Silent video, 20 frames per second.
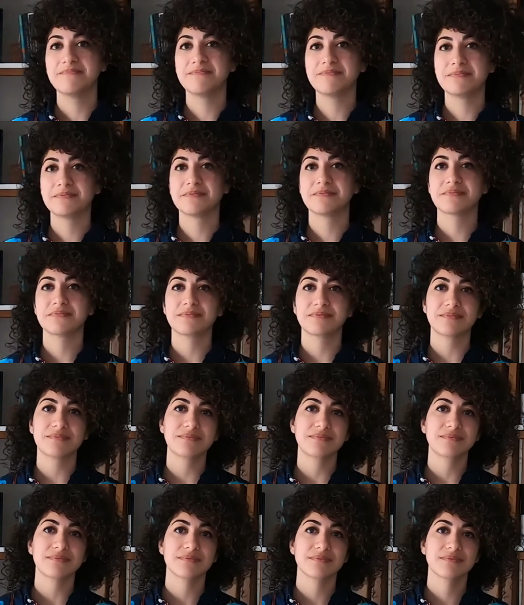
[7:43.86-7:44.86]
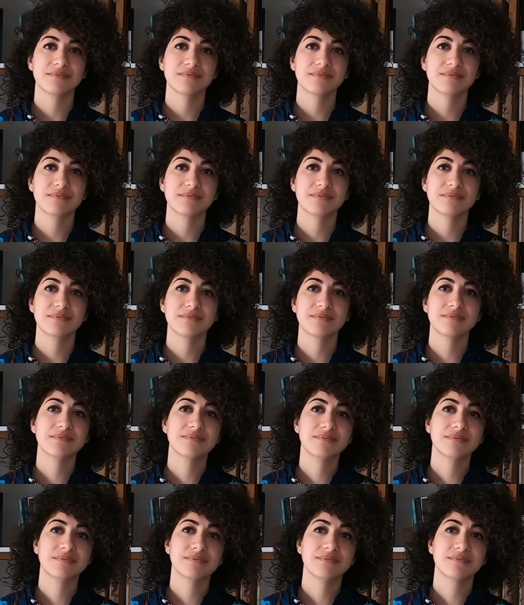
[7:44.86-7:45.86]

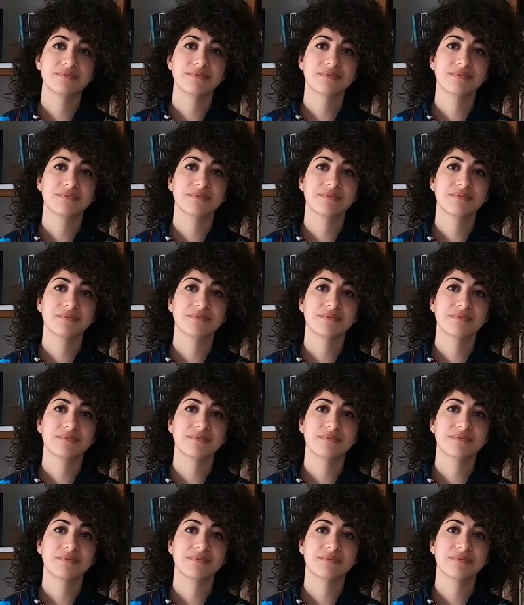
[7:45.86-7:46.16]
No one is speaking in this clip.